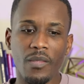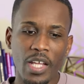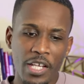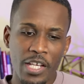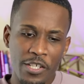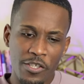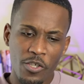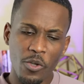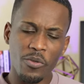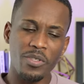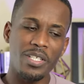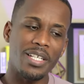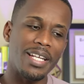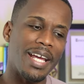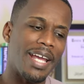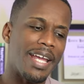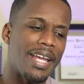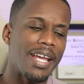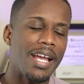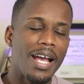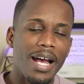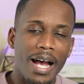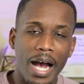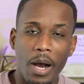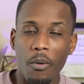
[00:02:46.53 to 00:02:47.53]
And so
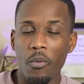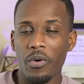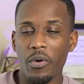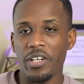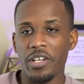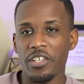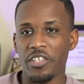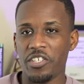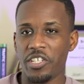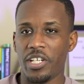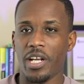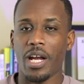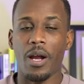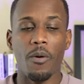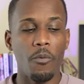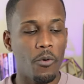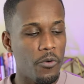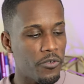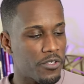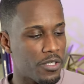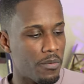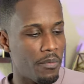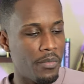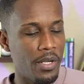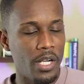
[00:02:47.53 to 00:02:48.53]
today I wanted to share, I
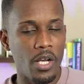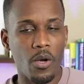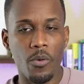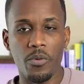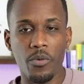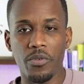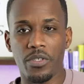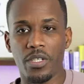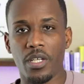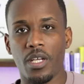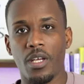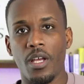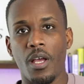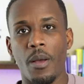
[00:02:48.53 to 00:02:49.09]
wrote some notes